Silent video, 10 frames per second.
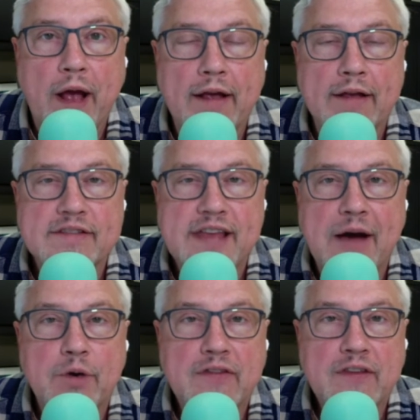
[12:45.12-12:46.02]
is that
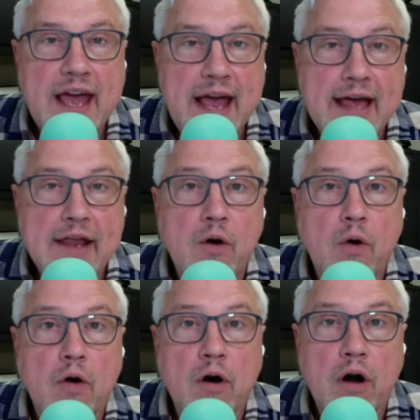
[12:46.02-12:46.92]
one in the can
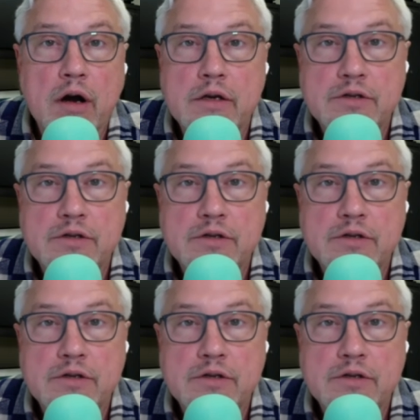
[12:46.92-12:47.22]
or are you